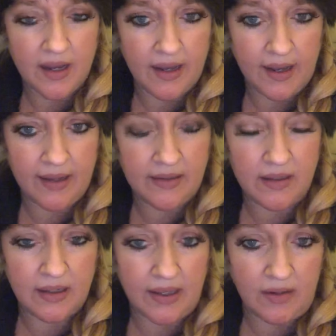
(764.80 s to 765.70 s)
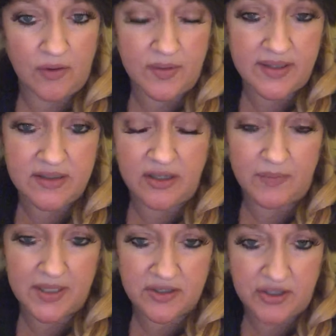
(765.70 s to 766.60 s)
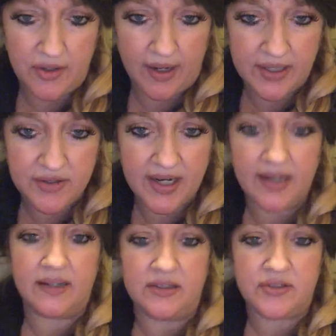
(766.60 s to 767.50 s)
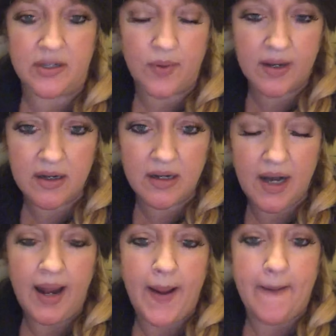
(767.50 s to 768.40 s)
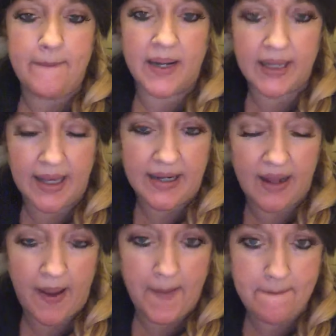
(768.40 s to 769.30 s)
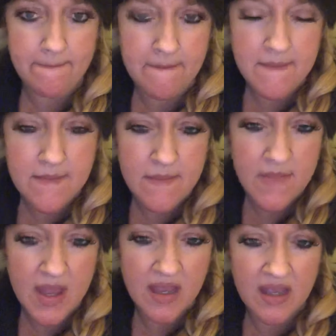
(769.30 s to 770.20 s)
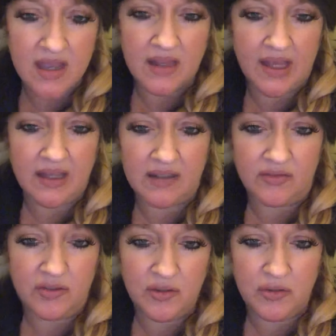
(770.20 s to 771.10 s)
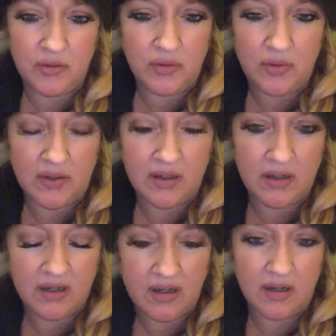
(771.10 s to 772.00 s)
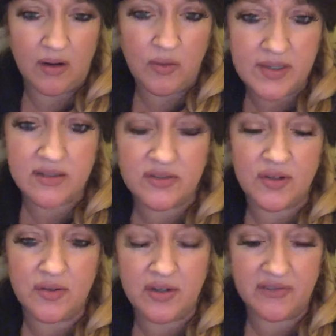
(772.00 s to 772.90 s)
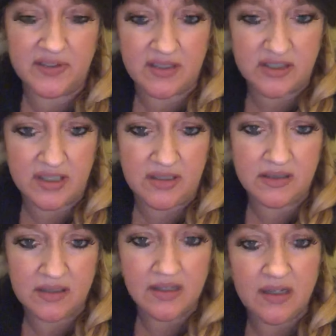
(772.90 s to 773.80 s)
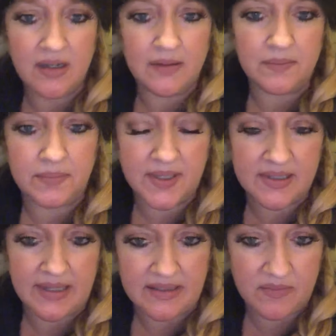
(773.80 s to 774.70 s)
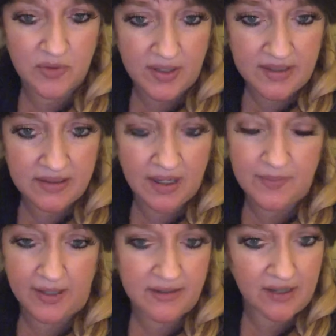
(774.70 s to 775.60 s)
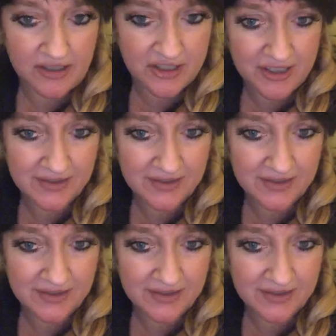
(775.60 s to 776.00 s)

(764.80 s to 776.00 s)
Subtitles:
And again, always make sure you hydrate and you drink water. But again, if you always consult your physician, because that's important. I'm not a doctor,